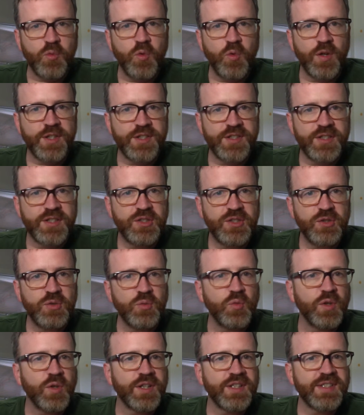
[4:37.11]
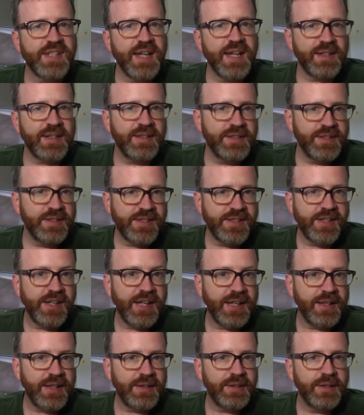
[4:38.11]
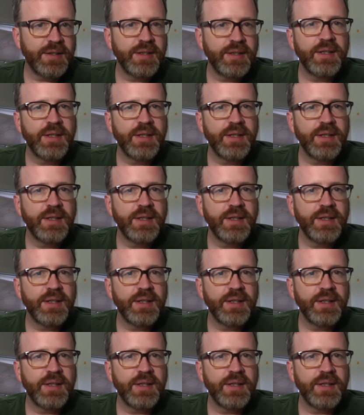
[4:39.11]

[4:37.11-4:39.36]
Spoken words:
What does it do? What exactly is innate?